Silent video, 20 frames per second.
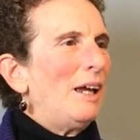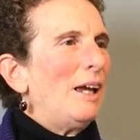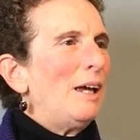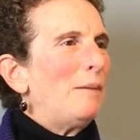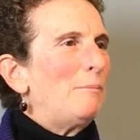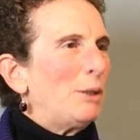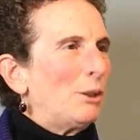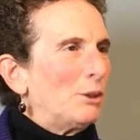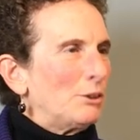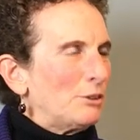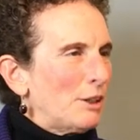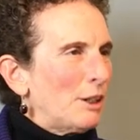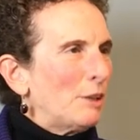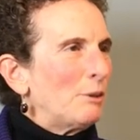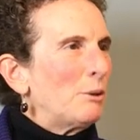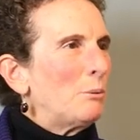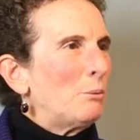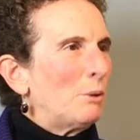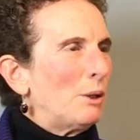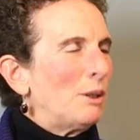because they're
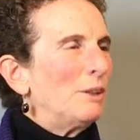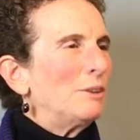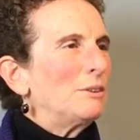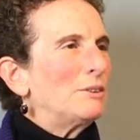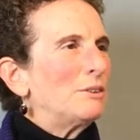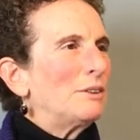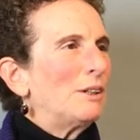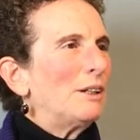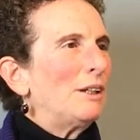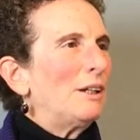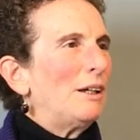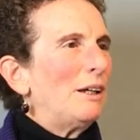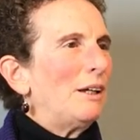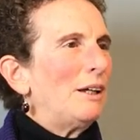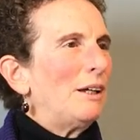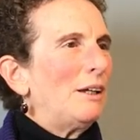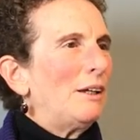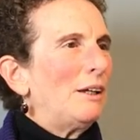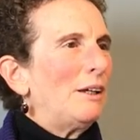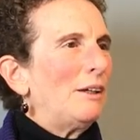the ones
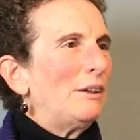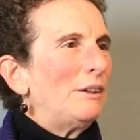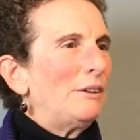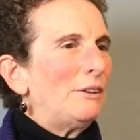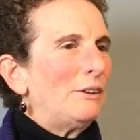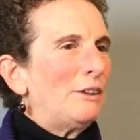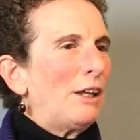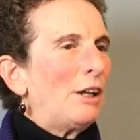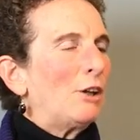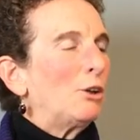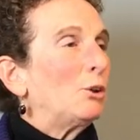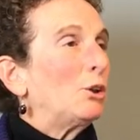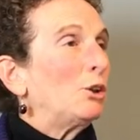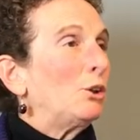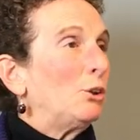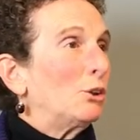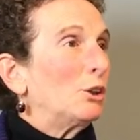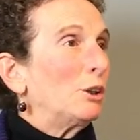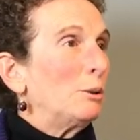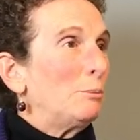that
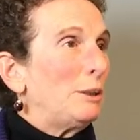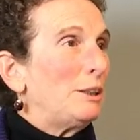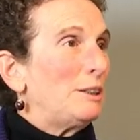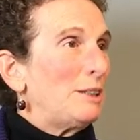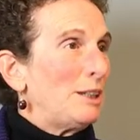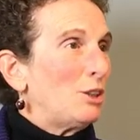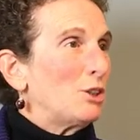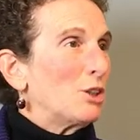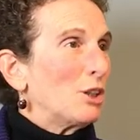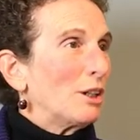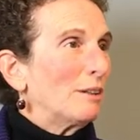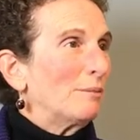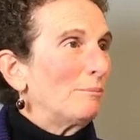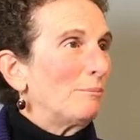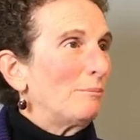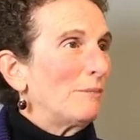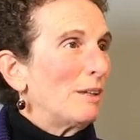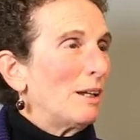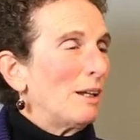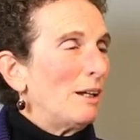you're going to be teaching.
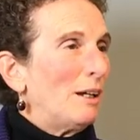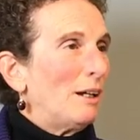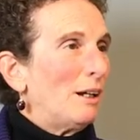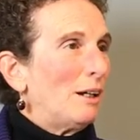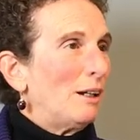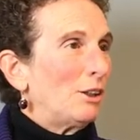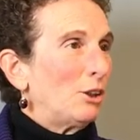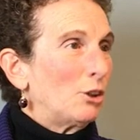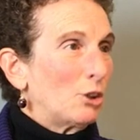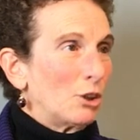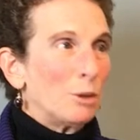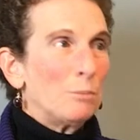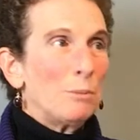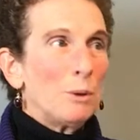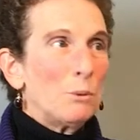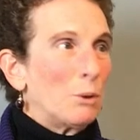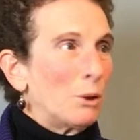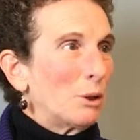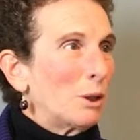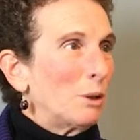You're going to be
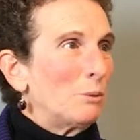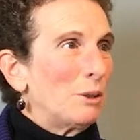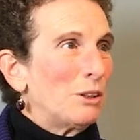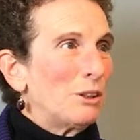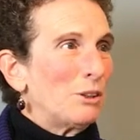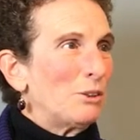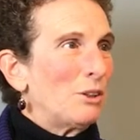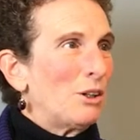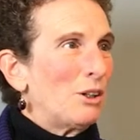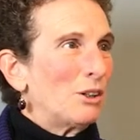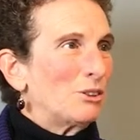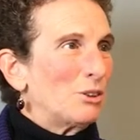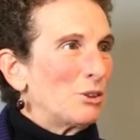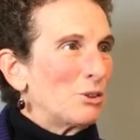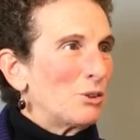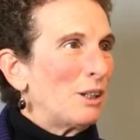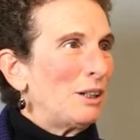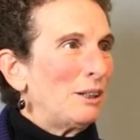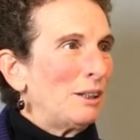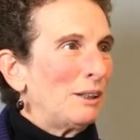working with the dogs and
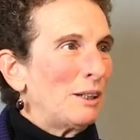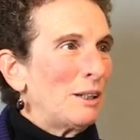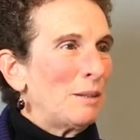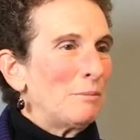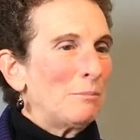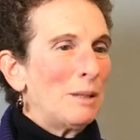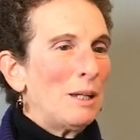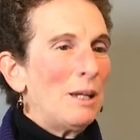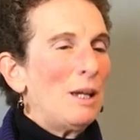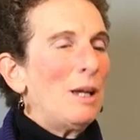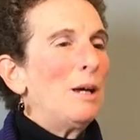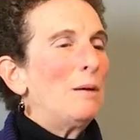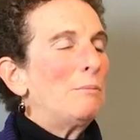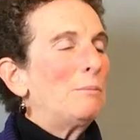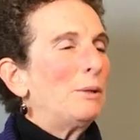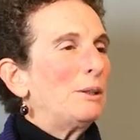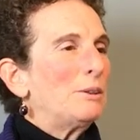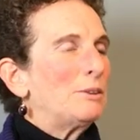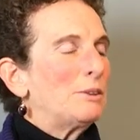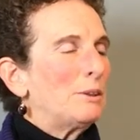training them,
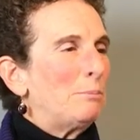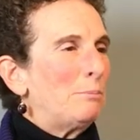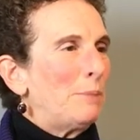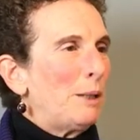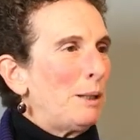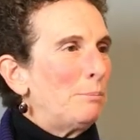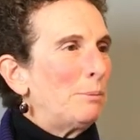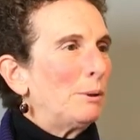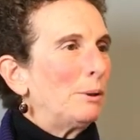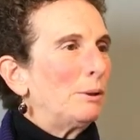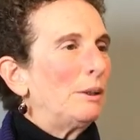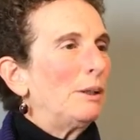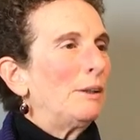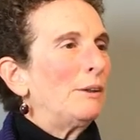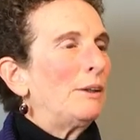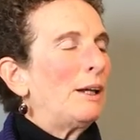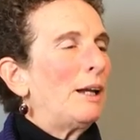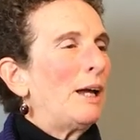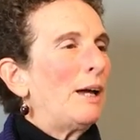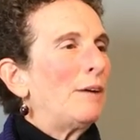but it's the people
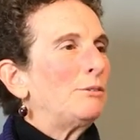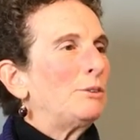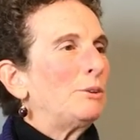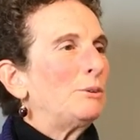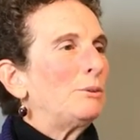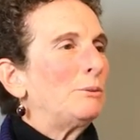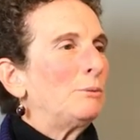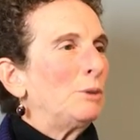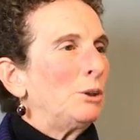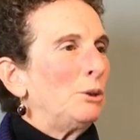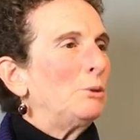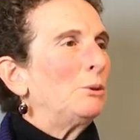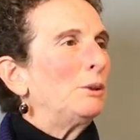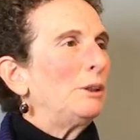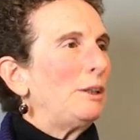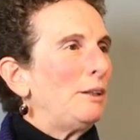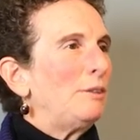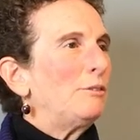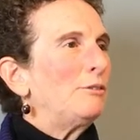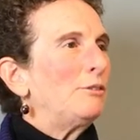that have to, when you
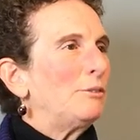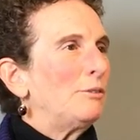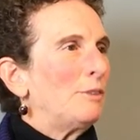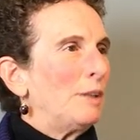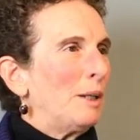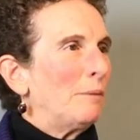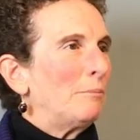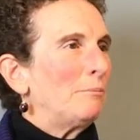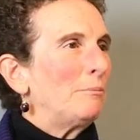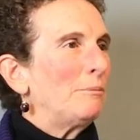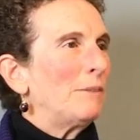leave them,